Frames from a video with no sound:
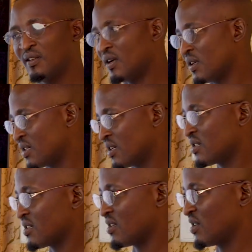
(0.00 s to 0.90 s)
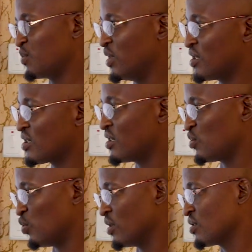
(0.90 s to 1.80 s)
That is, it means it
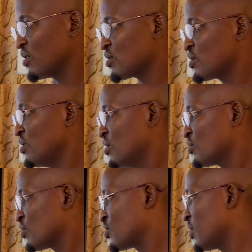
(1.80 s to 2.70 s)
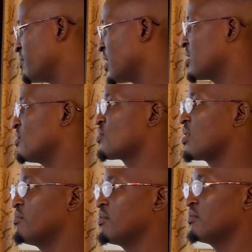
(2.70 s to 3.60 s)
warned us to stop making
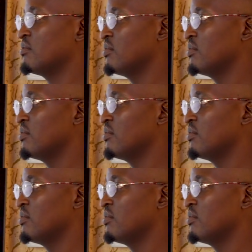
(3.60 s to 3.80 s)
trouble.